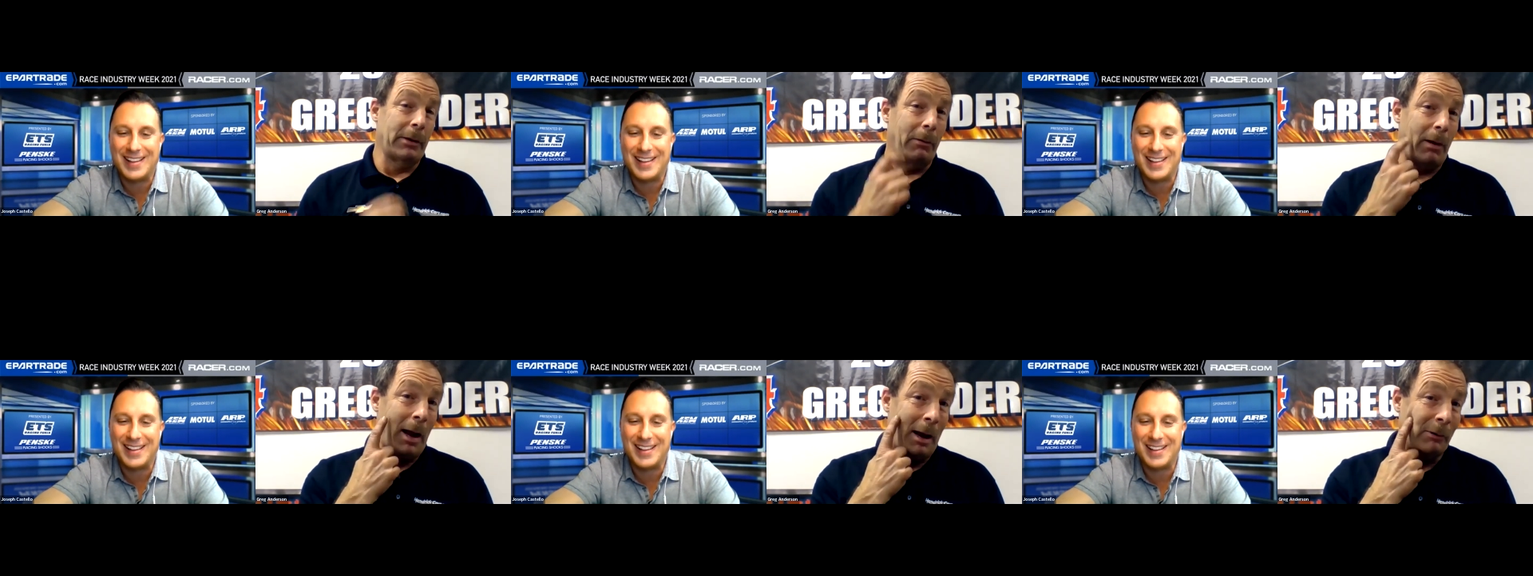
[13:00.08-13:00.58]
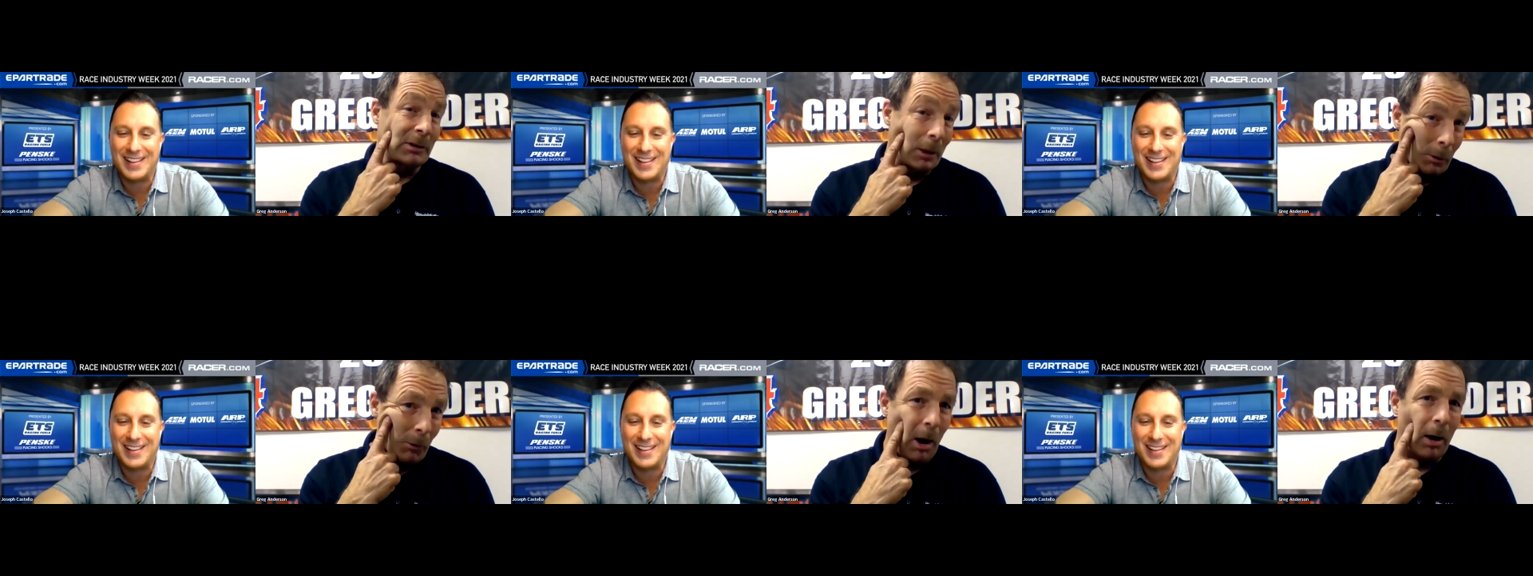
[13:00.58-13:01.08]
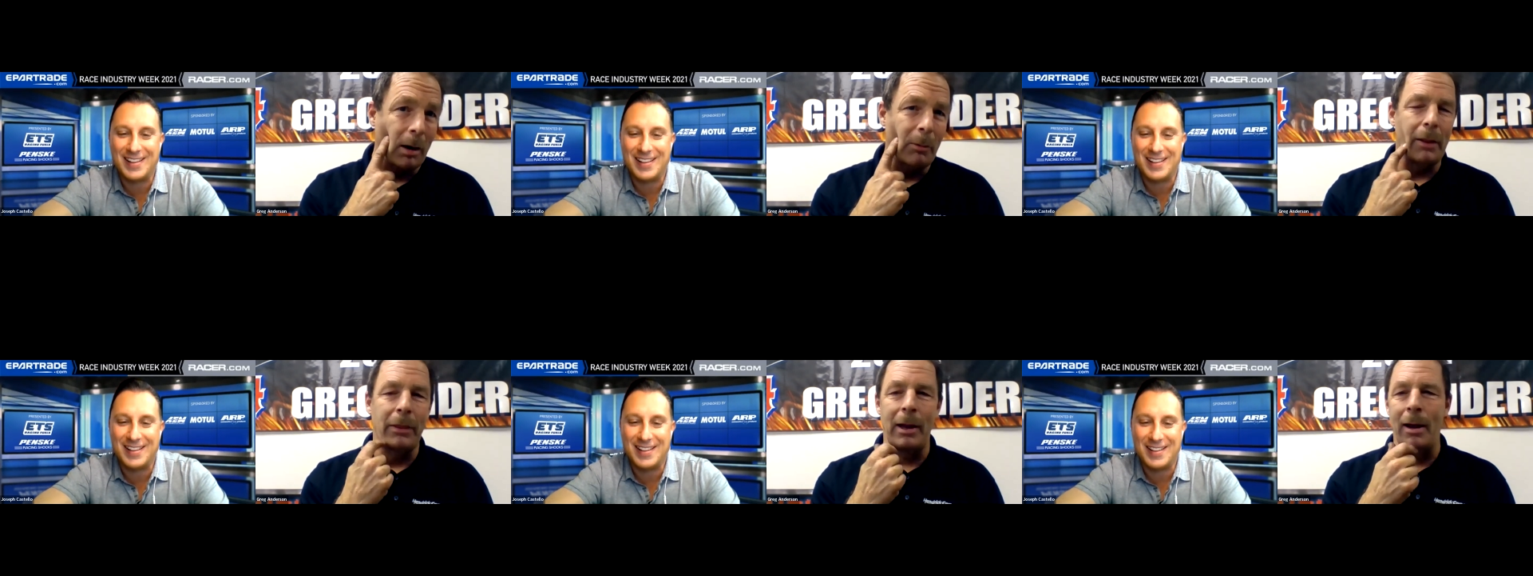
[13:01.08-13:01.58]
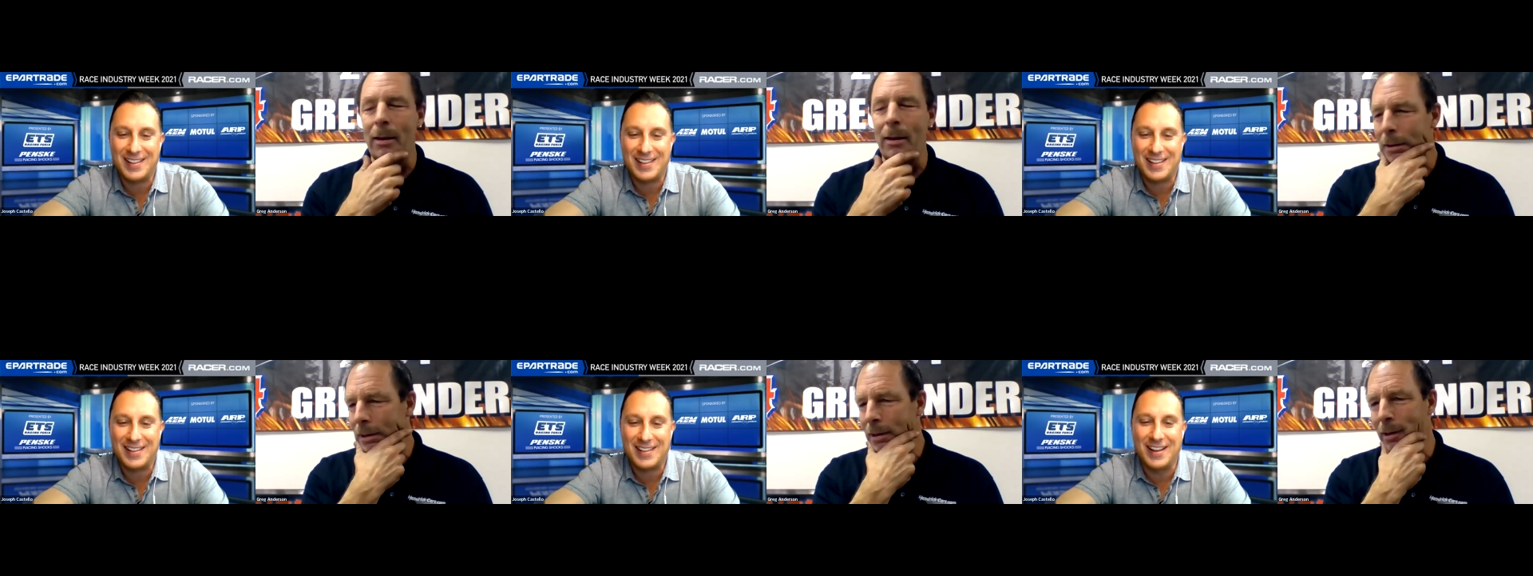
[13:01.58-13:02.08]
Speaker 1: So I was a little wrong about
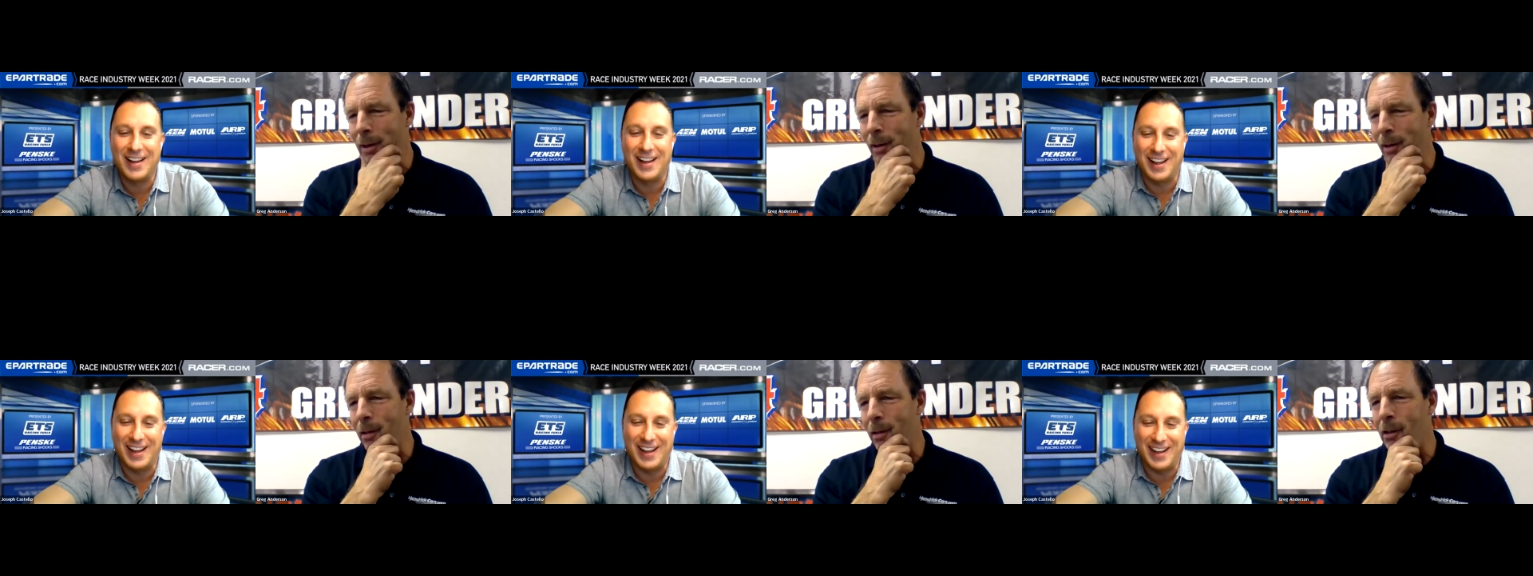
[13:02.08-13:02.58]
that, and